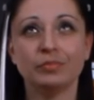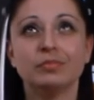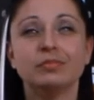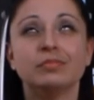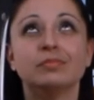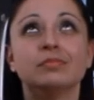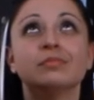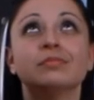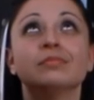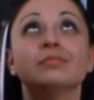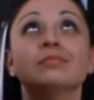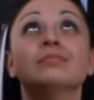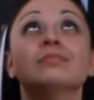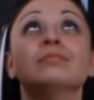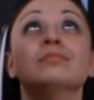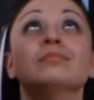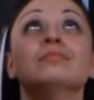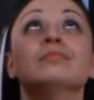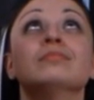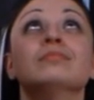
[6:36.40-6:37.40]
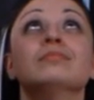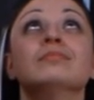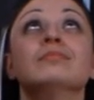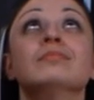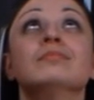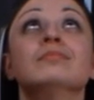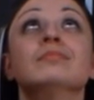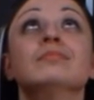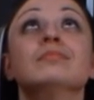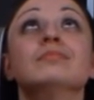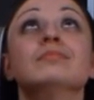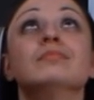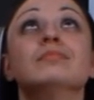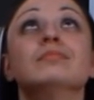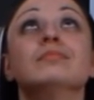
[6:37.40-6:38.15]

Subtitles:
(silence)